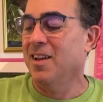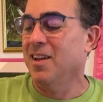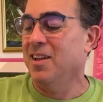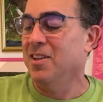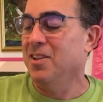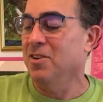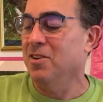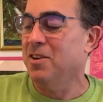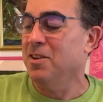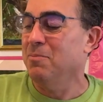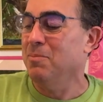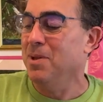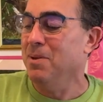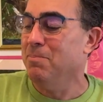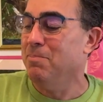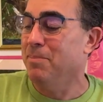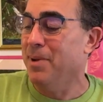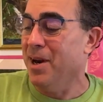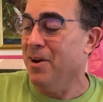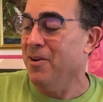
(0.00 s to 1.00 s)
You can be
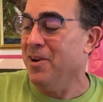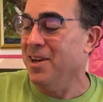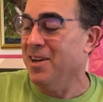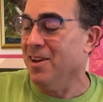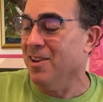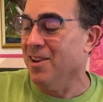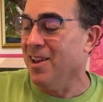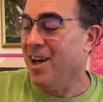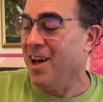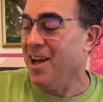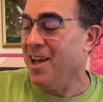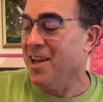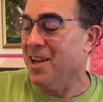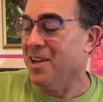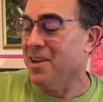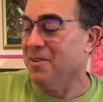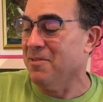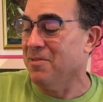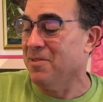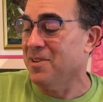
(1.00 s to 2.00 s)
buried
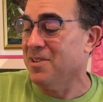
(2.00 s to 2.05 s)
alive.